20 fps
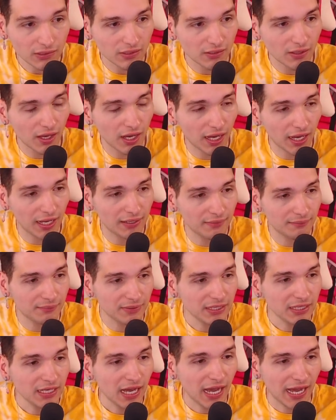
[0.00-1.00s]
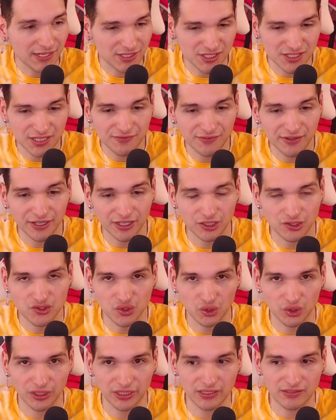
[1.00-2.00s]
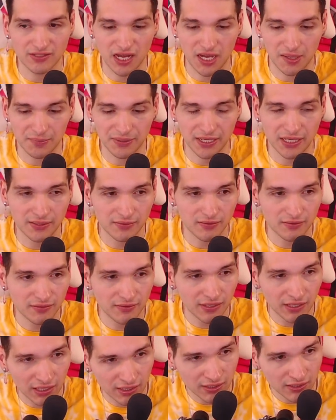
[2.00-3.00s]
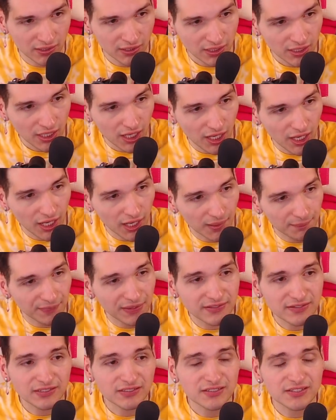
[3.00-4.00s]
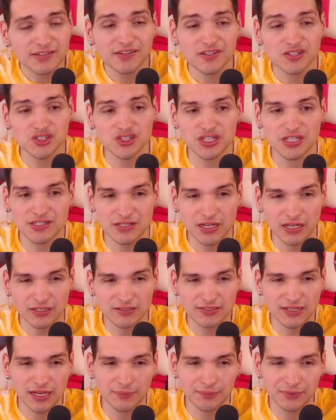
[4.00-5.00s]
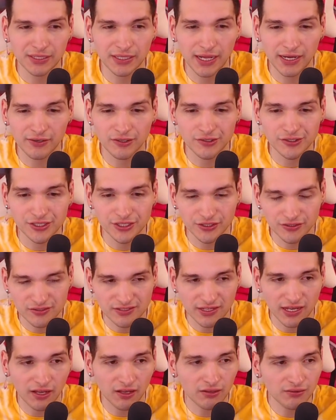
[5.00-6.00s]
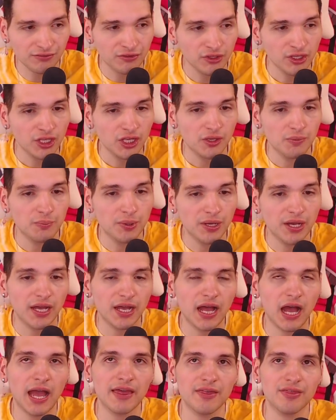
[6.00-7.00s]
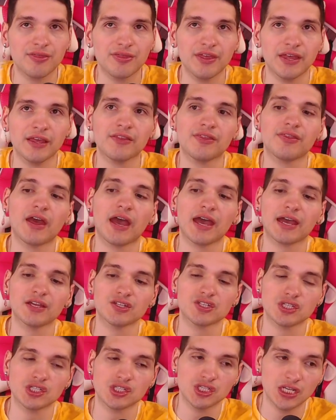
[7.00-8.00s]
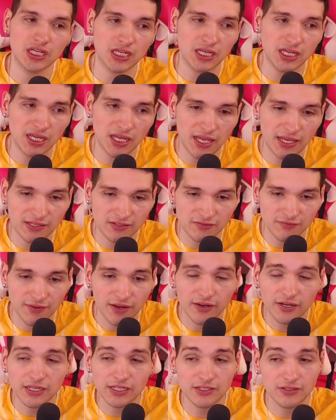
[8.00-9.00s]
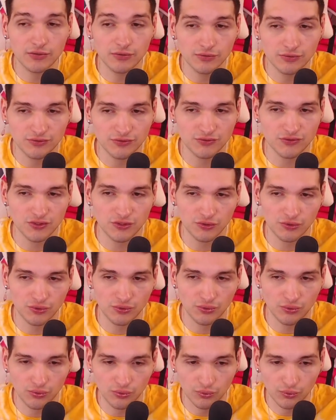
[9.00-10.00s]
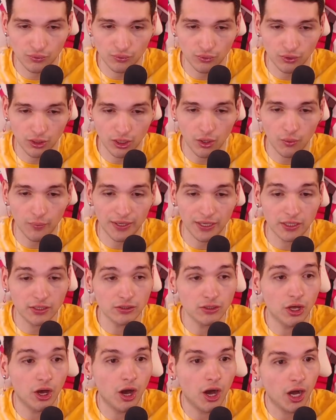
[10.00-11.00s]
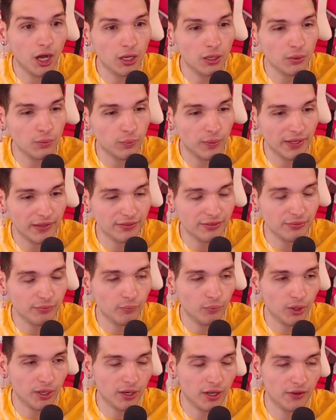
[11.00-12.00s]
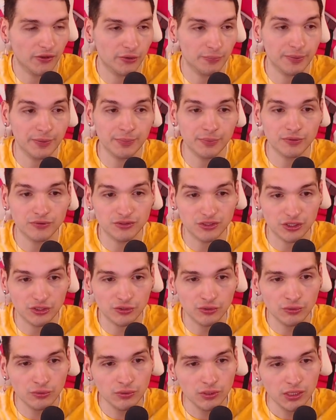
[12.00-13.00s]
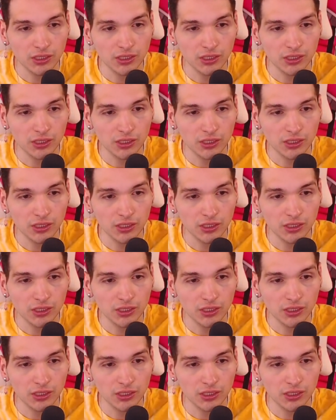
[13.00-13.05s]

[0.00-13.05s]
I just see a very controlling, dominant thing. That's not to say that she's not dominant energy herself, but I think that she is very used to going along with what other people do.